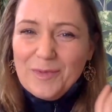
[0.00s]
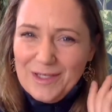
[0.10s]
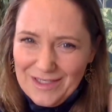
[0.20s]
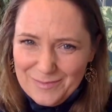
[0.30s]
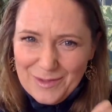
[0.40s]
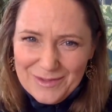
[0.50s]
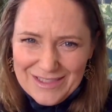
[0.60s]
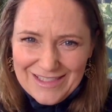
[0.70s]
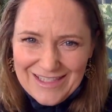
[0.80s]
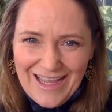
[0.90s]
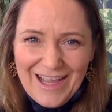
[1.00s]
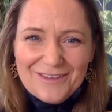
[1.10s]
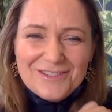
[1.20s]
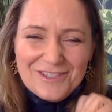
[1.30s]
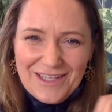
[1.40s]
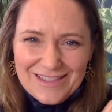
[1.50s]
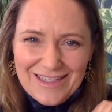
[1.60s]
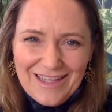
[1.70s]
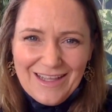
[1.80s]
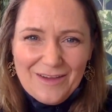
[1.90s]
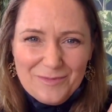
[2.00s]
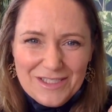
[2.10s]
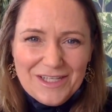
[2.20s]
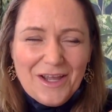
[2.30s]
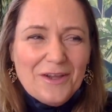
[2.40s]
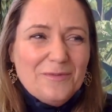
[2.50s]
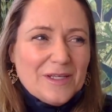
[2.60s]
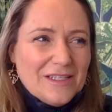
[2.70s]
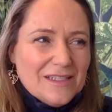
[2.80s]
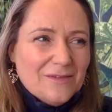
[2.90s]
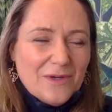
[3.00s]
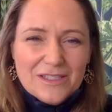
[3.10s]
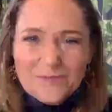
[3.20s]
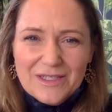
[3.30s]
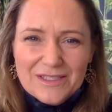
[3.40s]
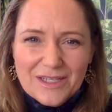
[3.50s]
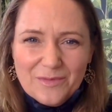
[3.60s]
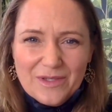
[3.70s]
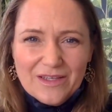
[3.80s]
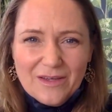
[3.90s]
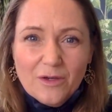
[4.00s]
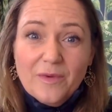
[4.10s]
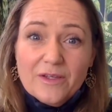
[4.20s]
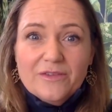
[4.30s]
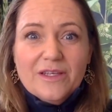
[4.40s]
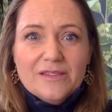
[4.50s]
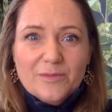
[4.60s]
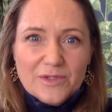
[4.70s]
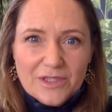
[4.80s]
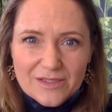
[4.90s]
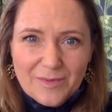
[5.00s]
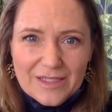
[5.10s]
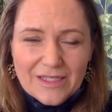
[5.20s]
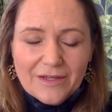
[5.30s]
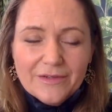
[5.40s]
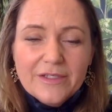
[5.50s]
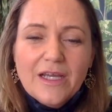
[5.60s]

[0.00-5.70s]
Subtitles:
but you need to put it on the deeds of the house, you need to let everybody know, because otherwise you end up with oh my God, there's a body under the patio.